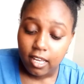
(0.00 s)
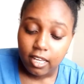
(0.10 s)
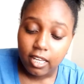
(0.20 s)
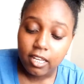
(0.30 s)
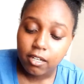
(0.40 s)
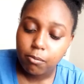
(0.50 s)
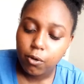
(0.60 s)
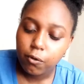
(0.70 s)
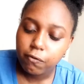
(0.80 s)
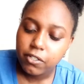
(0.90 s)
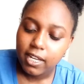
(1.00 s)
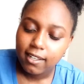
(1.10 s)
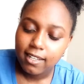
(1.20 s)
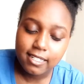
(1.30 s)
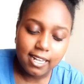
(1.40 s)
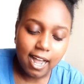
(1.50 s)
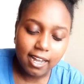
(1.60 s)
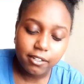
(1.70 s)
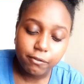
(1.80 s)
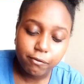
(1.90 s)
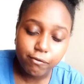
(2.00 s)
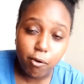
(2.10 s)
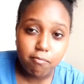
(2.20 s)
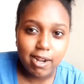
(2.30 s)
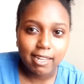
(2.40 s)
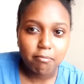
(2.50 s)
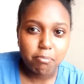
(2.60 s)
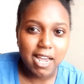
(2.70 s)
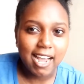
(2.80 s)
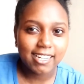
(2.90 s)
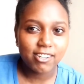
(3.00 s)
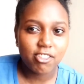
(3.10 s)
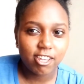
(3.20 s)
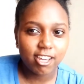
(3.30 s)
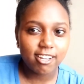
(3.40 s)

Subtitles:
He removed his hand from my behind there,